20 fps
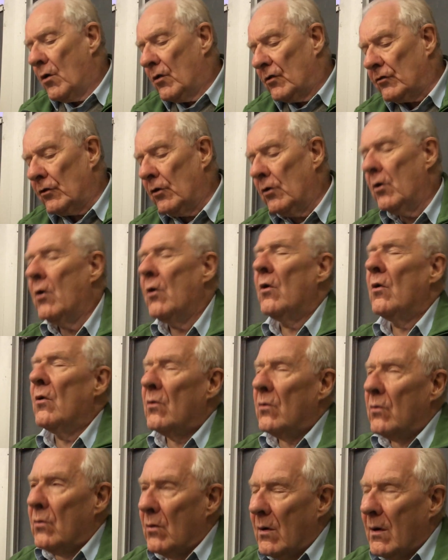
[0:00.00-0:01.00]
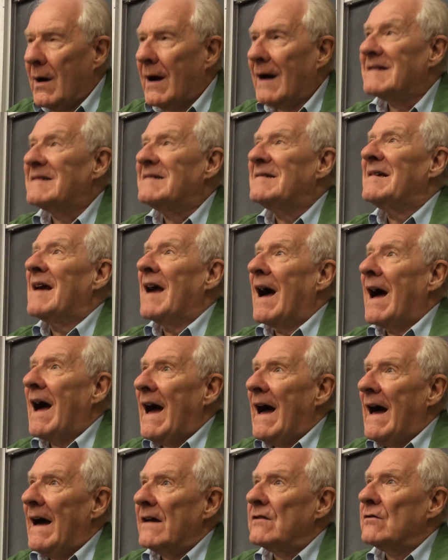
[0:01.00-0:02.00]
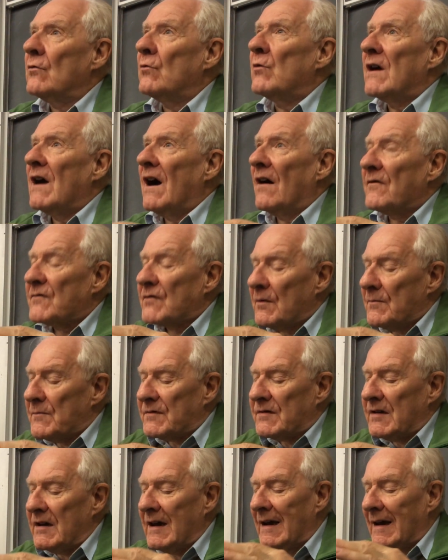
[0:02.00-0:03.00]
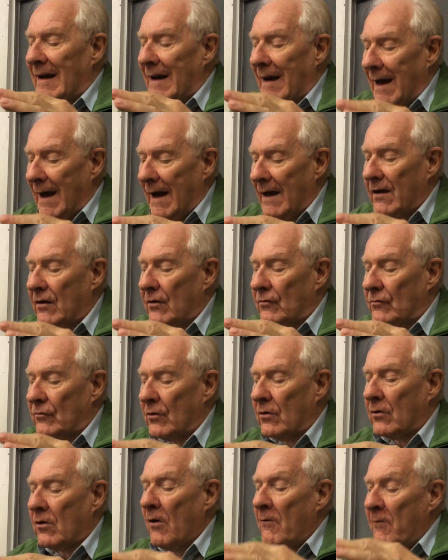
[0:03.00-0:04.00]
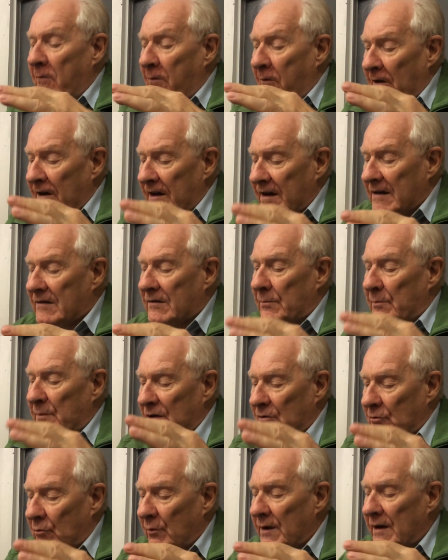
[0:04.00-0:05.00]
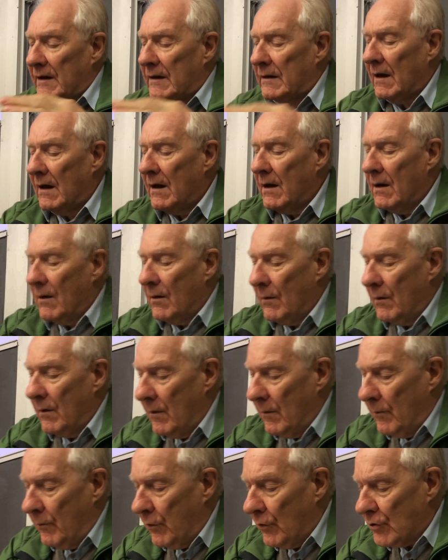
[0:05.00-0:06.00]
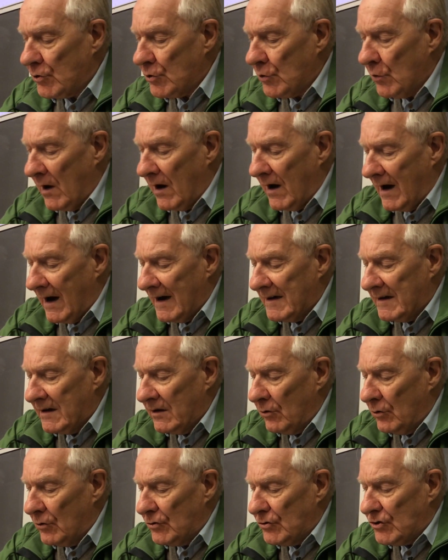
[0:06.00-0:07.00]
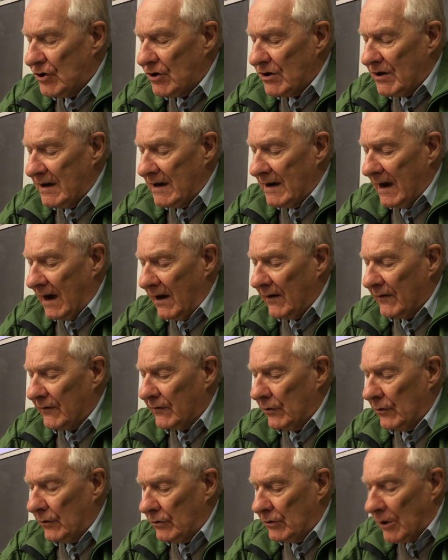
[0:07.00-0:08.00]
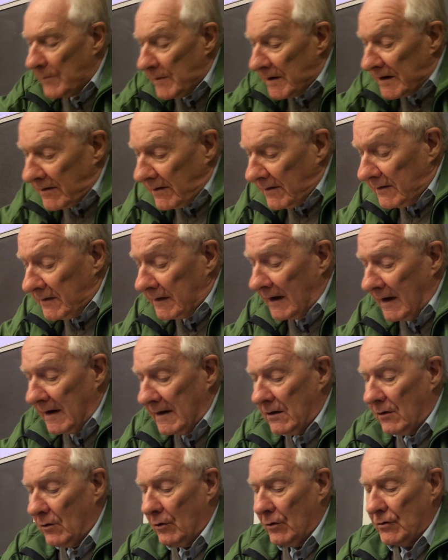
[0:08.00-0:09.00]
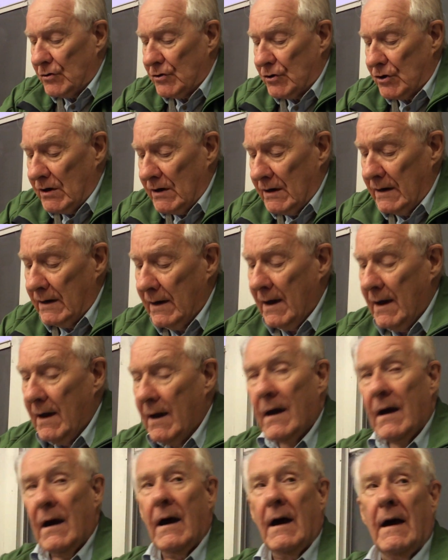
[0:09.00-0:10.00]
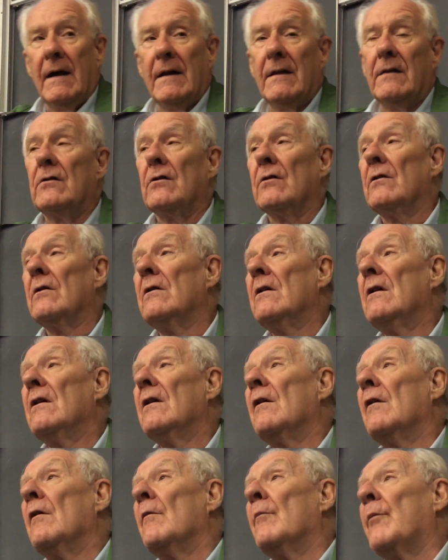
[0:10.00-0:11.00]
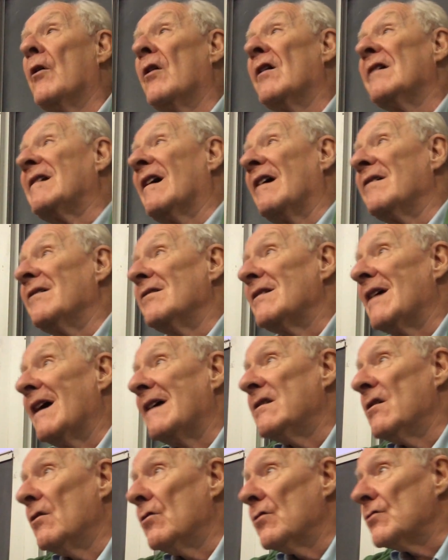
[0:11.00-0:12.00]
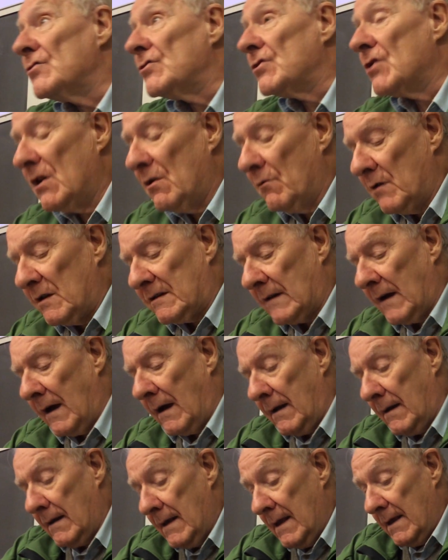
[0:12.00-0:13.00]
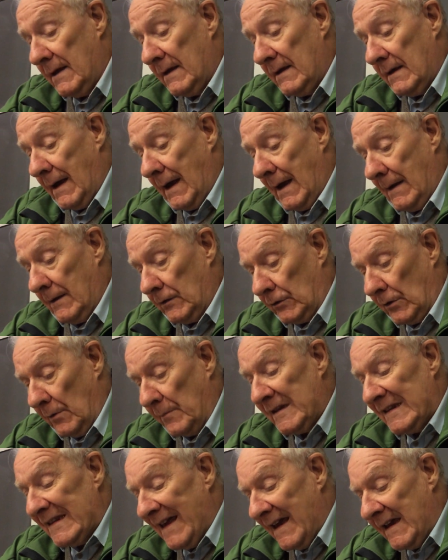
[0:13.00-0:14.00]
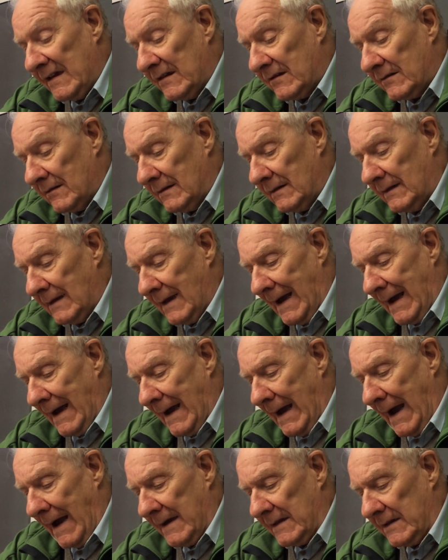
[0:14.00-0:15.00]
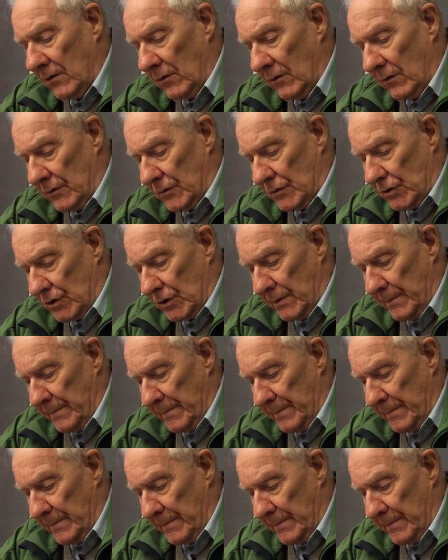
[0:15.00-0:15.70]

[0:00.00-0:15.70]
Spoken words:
So, at the end, we have something like the conflict between bourgeois ideology as a dominant ideology and proletarian ideology, which are dominated ideology.